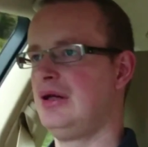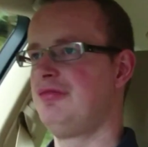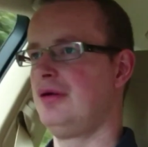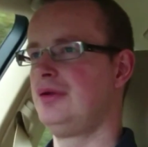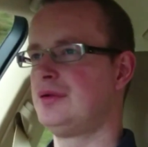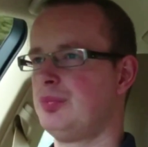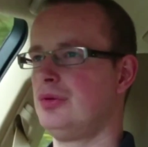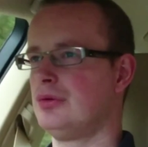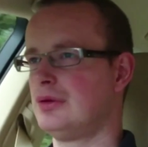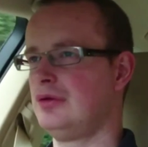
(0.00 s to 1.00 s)
a very
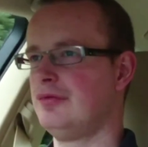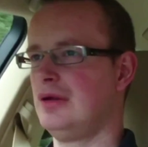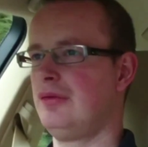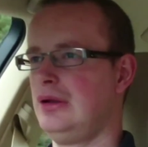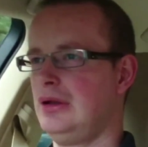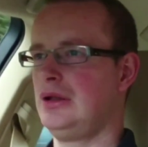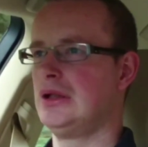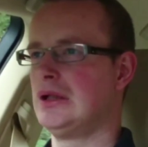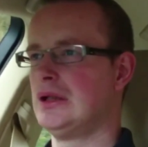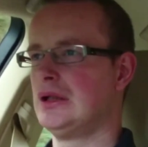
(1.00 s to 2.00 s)
sporty, very